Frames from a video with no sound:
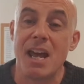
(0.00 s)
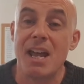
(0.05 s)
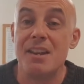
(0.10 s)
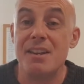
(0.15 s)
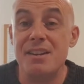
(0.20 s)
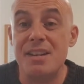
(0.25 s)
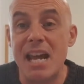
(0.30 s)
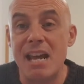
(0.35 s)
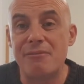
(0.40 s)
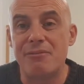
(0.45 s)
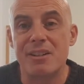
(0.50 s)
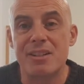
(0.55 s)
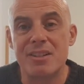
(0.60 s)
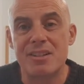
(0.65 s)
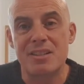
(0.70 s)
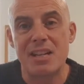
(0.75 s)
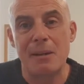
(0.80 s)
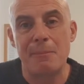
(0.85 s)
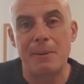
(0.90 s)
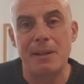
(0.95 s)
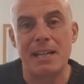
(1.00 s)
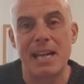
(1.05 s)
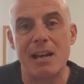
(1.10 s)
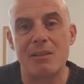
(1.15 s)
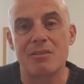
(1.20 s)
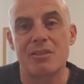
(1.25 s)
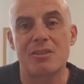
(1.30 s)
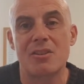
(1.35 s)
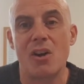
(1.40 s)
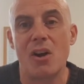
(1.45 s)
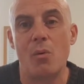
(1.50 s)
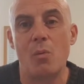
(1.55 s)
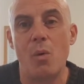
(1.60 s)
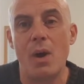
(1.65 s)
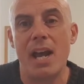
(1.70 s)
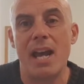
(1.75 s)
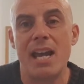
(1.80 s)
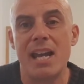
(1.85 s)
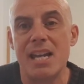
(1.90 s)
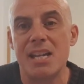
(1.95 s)
never stepping outside
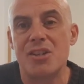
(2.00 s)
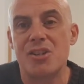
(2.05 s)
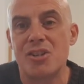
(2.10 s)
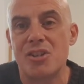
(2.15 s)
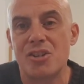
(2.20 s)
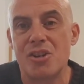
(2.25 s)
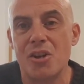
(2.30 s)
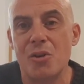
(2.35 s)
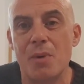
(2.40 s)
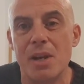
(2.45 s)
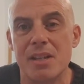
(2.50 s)
where his shoe